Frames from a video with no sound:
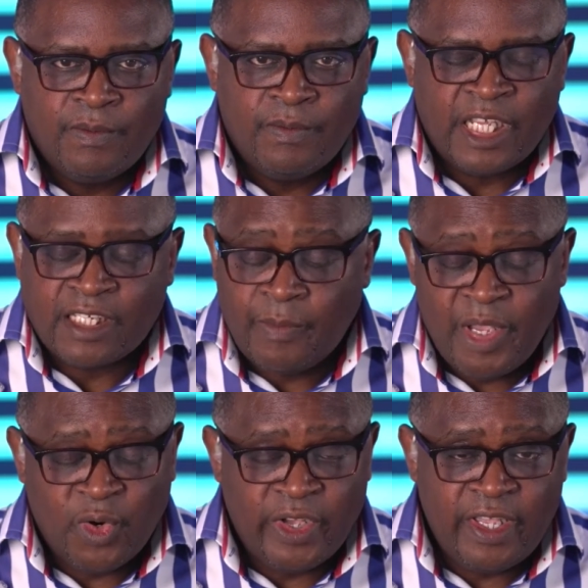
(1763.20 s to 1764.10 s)
There's some
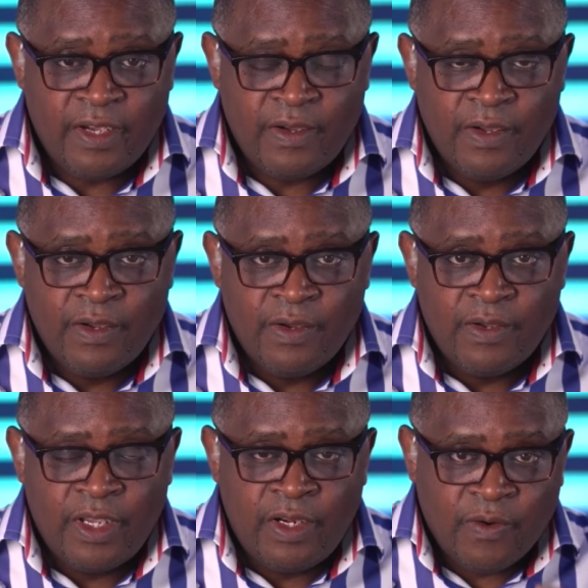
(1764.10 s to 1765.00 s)
people here,
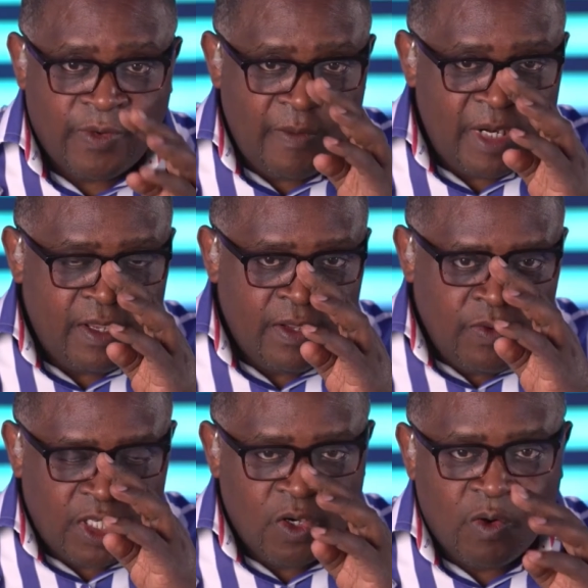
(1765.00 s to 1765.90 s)
in your family,
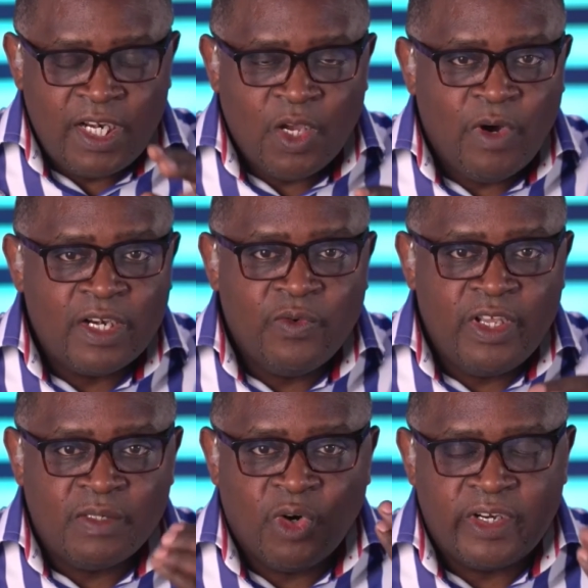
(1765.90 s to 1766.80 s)
you are the only one who
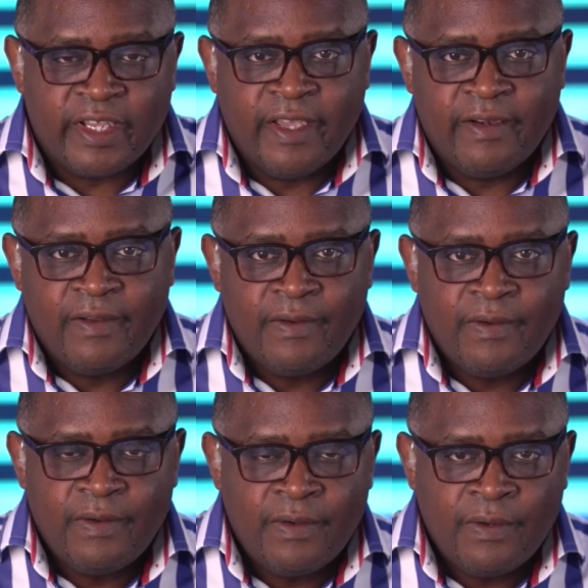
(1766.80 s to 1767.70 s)
is born again.
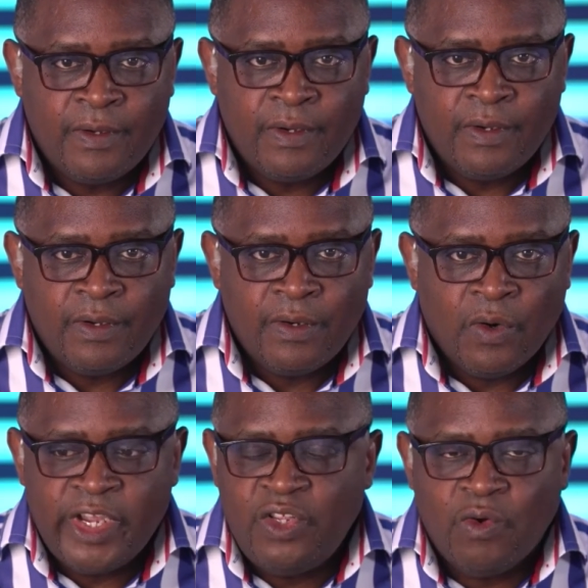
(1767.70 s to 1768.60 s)

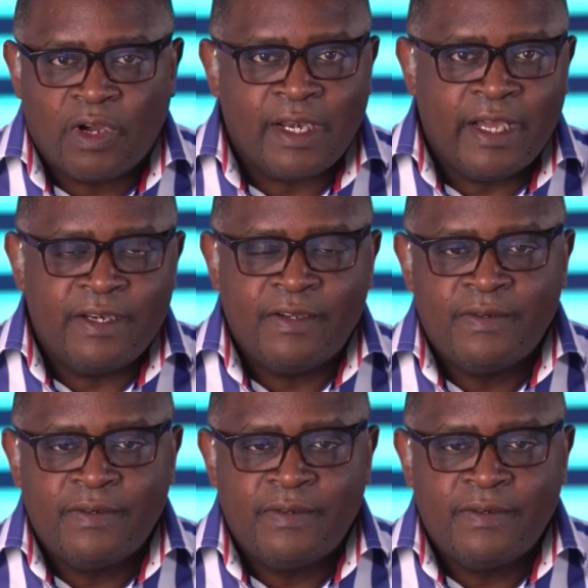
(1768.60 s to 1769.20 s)
Or in your clan.